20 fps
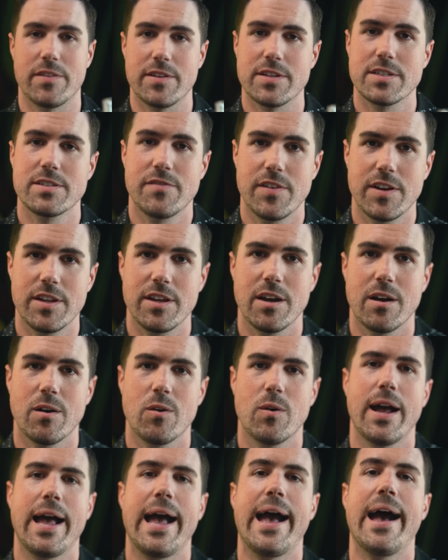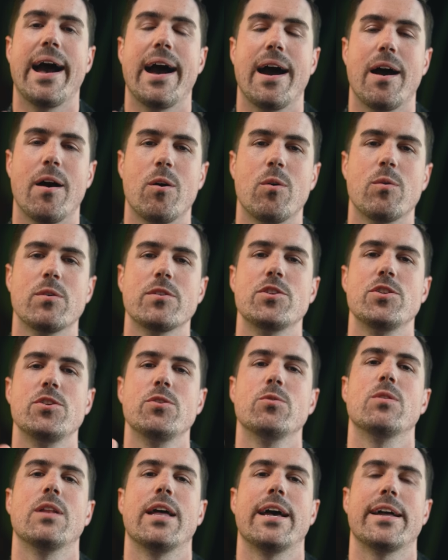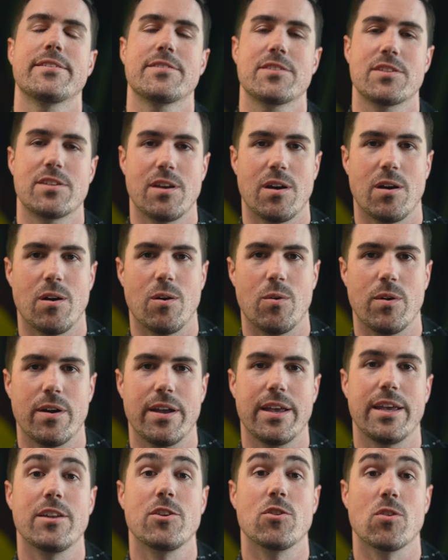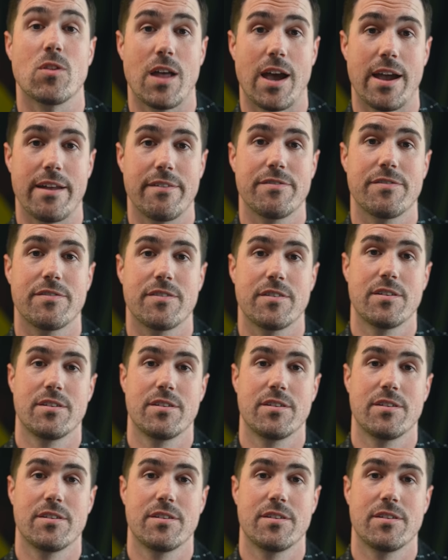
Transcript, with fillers: in this video. How do you let go in your life?